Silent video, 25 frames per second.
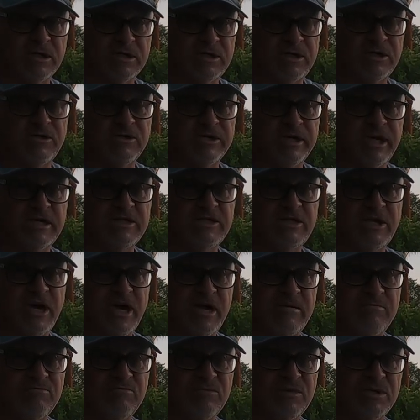Until next
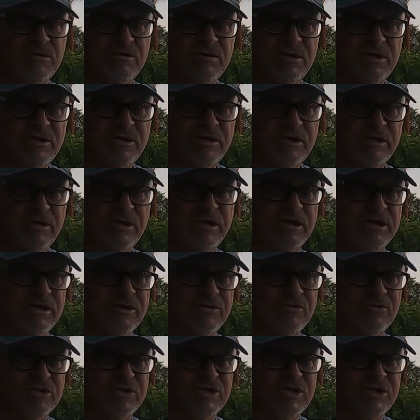time,
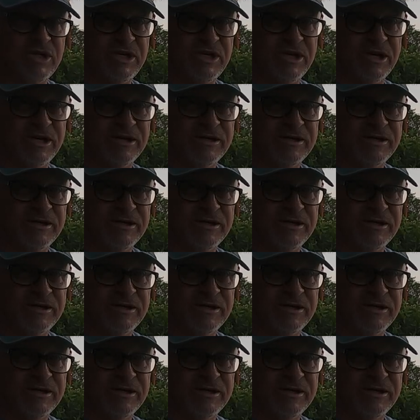we'll see